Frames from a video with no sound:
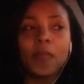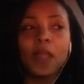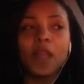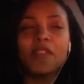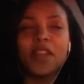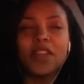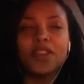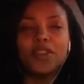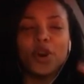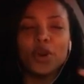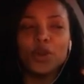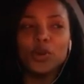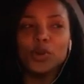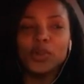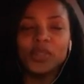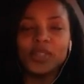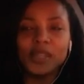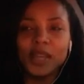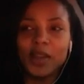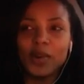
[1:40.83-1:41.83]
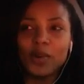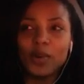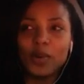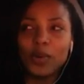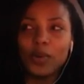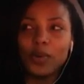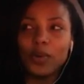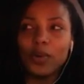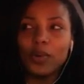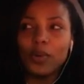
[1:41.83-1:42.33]
if they know you
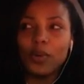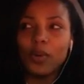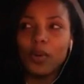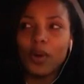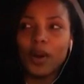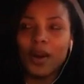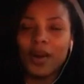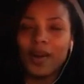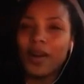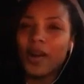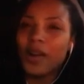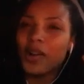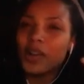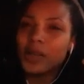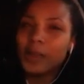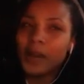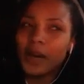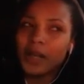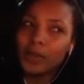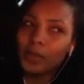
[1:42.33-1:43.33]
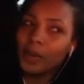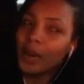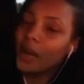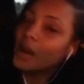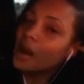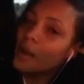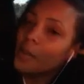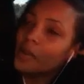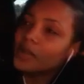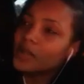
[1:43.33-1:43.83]
single or heard about a
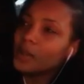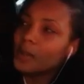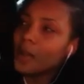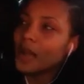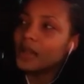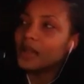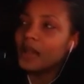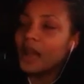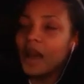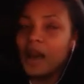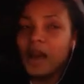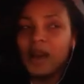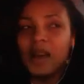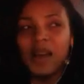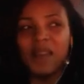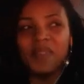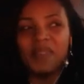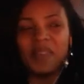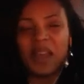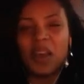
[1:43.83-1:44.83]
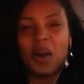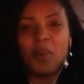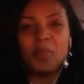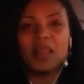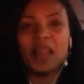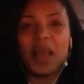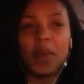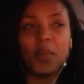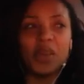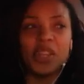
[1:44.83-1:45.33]
breakup or something like that, they gonna
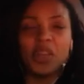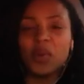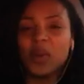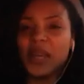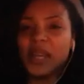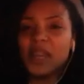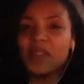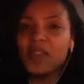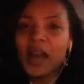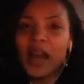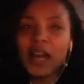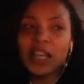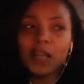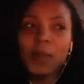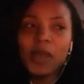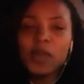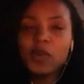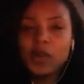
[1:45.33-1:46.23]
be like, well, you ain't even got a man.